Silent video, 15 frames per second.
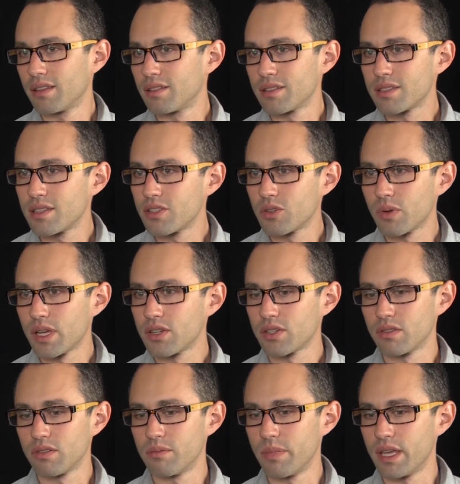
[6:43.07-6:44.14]
The
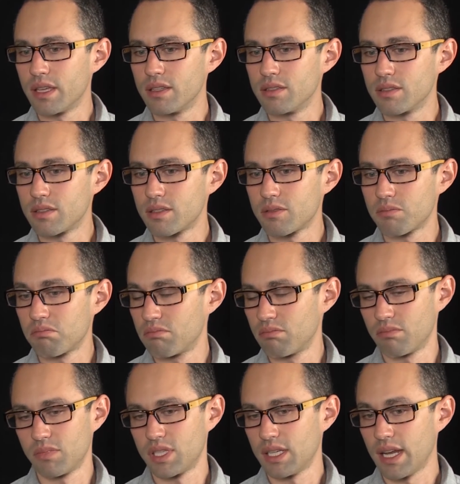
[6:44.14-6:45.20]
situation remains
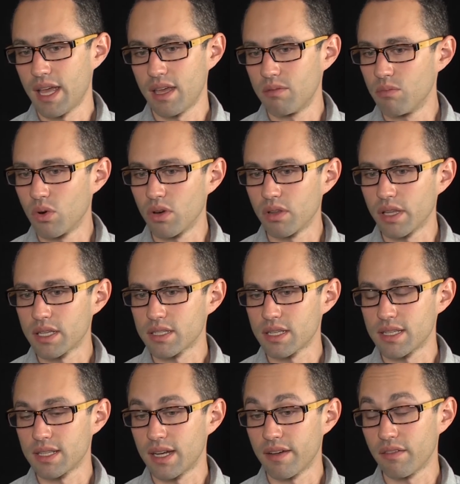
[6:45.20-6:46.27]
today more or less
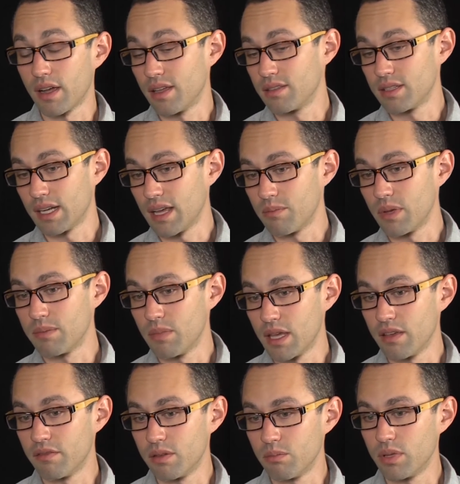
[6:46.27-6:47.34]
as it ever, and today
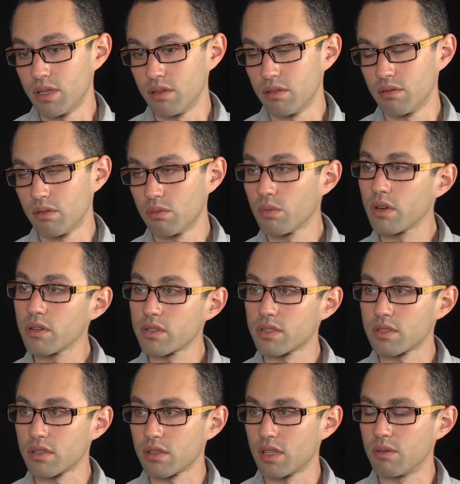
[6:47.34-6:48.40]
may even be
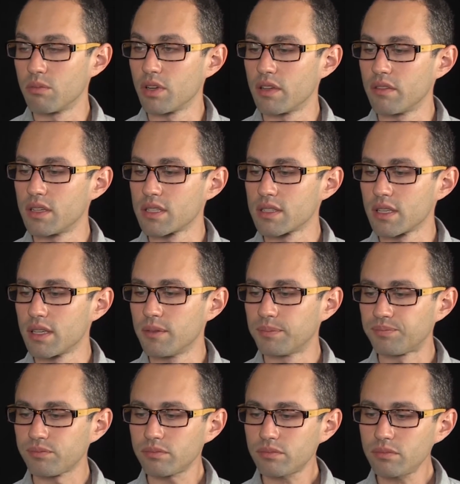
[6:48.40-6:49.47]
worse than previously,
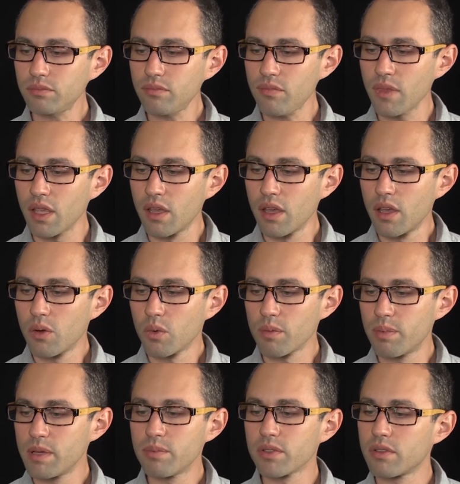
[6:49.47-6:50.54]
where
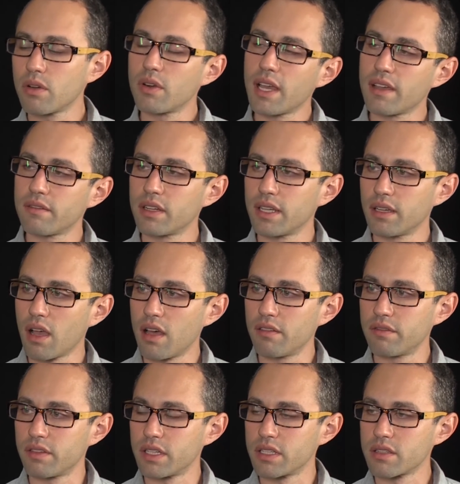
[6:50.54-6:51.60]
people don't have any
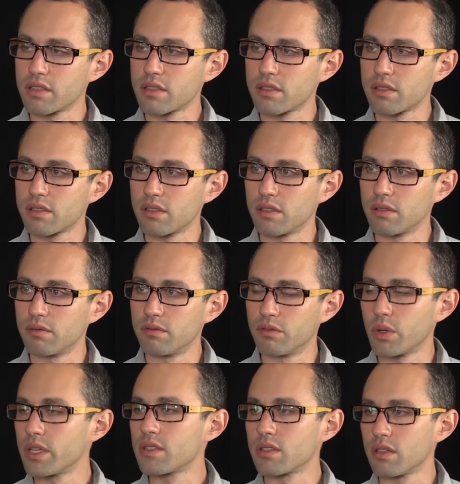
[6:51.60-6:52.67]
confidence to
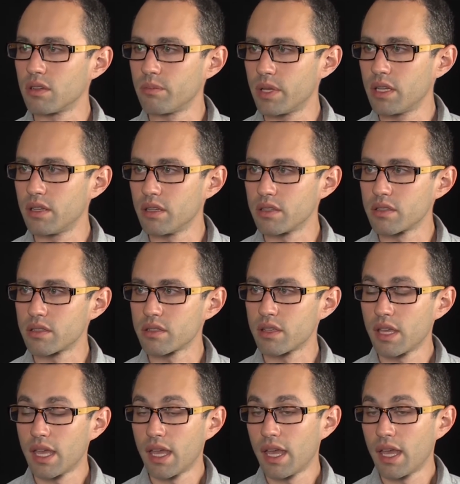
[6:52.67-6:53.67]
voice their opinions.